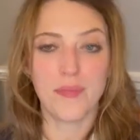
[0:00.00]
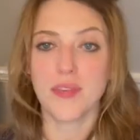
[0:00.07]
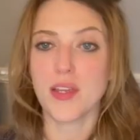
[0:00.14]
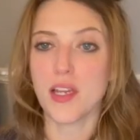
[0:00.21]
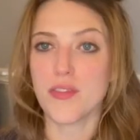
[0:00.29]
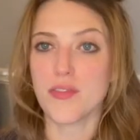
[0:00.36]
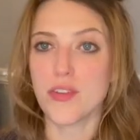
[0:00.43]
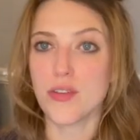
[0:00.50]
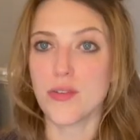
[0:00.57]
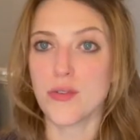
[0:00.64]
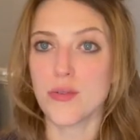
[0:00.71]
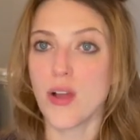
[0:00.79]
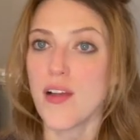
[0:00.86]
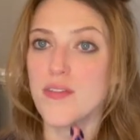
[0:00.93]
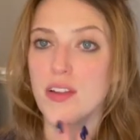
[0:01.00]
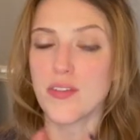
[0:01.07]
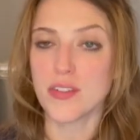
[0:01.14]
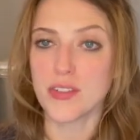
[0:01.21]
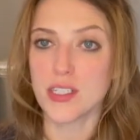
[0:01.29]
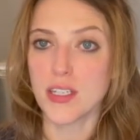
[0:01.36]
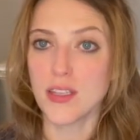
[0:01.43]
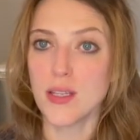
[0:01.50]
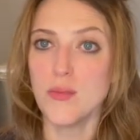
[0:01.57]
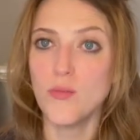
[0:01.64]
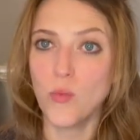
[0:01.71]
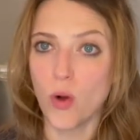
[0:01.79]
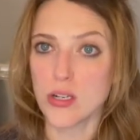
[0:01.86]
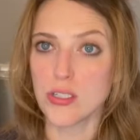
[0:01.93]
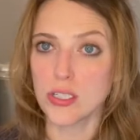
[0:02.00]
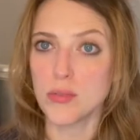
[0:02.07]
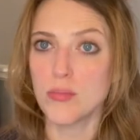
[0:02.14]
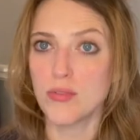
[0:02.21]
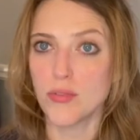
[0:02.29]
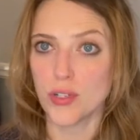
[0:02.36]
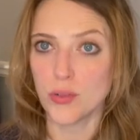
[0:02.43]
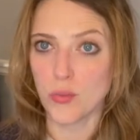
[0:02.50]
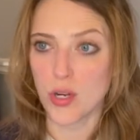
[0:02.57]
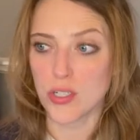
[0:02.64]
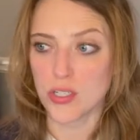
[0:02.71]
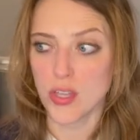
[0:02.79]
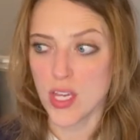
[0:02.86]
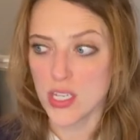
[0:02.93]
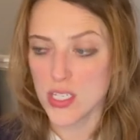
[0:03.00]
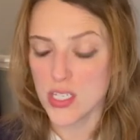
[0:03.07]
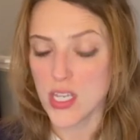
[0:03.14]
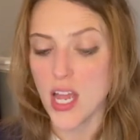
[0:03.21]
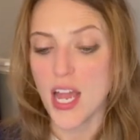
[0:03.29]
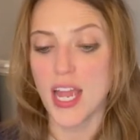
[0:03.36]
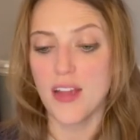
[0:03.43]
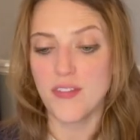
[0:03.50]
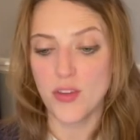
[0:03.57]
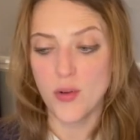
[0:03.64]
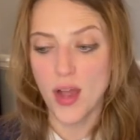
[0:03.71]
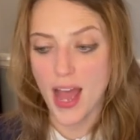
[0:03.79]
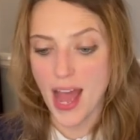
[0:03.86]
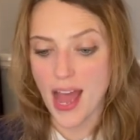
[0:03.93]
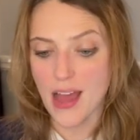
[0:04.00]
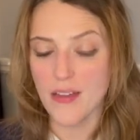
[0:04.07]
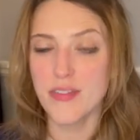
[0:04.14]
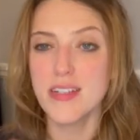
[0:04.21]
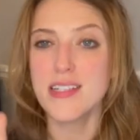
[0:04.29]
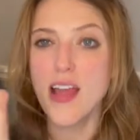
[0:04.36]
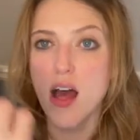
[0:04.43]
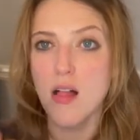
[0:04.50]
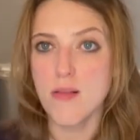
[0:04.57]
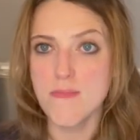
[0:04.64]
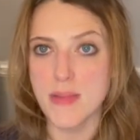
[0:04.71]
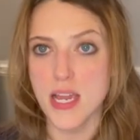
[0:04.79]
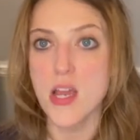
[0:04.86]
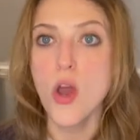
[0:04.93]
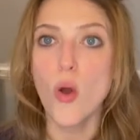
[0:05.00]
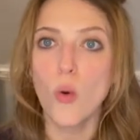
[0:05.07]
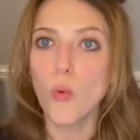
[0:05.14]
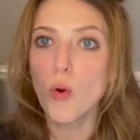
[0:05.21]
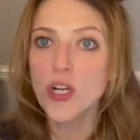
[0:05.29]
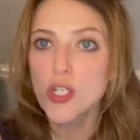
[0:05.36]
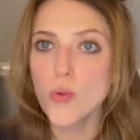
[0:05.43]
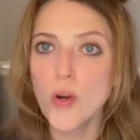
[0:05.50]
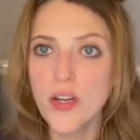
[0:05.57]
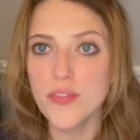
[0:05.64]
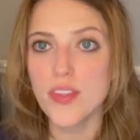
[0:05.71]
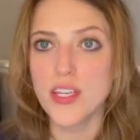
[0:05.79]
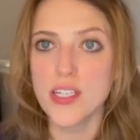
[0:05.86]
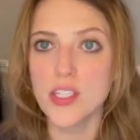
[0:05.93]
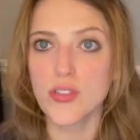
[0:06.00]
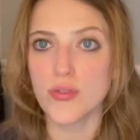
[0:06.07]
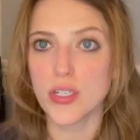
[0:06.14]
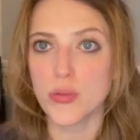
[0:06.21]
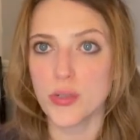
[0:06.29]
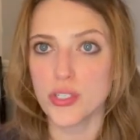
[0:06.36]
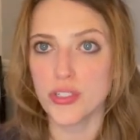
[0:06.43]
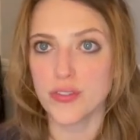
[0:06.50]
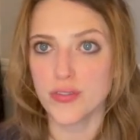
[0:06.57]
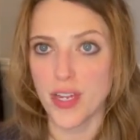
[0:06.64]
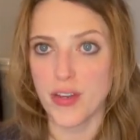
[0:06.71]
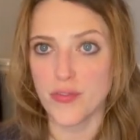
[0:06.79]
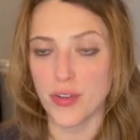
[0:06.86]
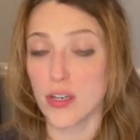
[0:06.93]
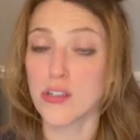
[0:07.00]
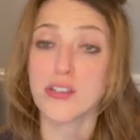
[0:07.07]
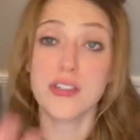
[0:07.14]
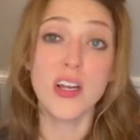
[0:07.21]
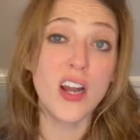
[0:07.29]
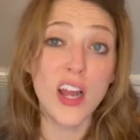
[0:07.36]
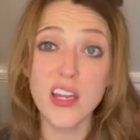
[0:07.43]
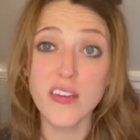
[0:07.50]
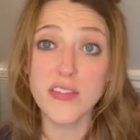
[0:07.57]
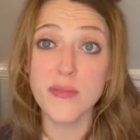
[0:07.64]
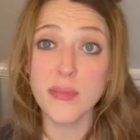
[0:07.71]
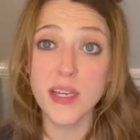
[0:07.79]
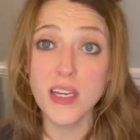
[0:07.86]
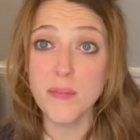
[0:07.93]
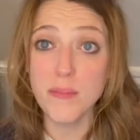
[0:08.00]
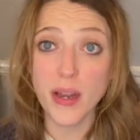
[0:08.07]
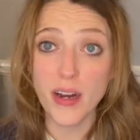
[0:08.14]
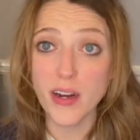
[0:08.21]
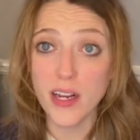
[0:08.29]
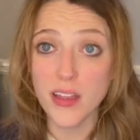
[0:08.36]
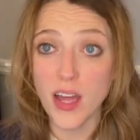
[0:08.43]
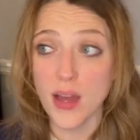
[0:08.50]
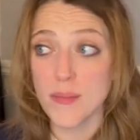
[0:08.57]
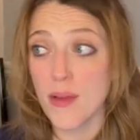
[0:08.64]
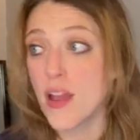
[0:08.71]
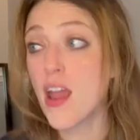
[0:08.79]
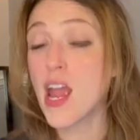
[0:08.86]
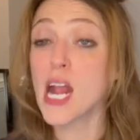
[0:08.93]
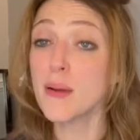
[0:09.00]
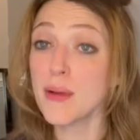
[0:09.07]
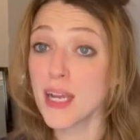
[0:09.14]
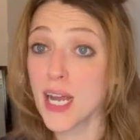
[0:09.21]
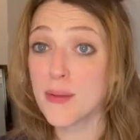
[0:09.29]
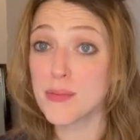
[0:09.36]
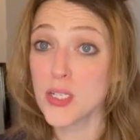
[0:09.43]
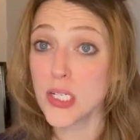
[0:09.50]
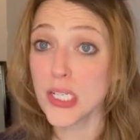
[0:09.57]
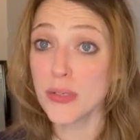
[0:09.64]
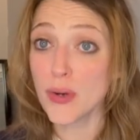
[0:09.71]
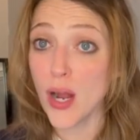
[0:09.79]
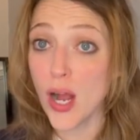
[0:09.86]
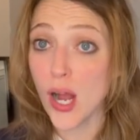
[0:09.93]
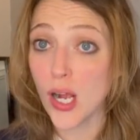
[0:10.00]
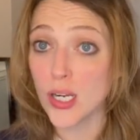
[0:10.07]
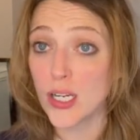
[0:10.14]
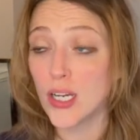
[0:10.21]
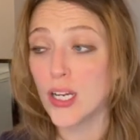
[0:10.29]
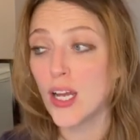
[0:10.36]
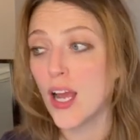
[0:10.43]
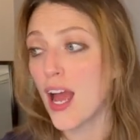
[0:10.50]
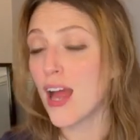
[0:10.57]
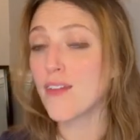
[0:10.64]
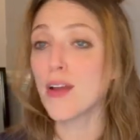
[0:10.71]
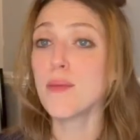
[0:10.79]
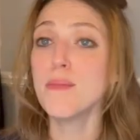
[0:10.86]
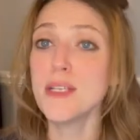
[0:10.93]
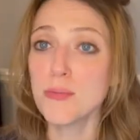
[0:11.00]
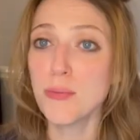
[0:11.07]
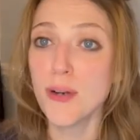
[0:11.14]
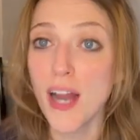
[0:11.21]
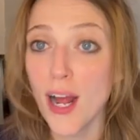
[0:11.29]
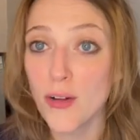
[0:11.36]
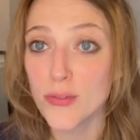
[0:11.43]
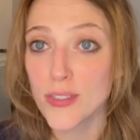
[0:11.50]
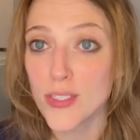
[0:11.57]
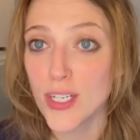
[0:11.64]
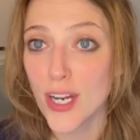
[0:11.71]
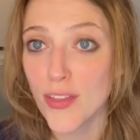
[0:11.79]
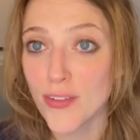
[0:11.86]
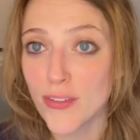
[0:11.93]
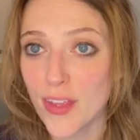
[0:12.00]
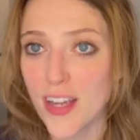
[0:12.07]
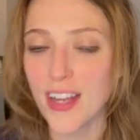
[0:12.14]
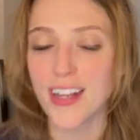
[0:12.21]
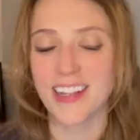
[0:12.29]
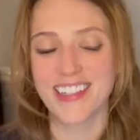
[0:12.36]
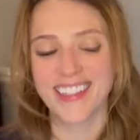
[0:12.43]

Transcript: If you have never seen them, watch them before you watch this. If you have, tell me which one of these three was your favorite. Should I even be comparing them? Am I absolutely wrong? Have I mispronounced another thing?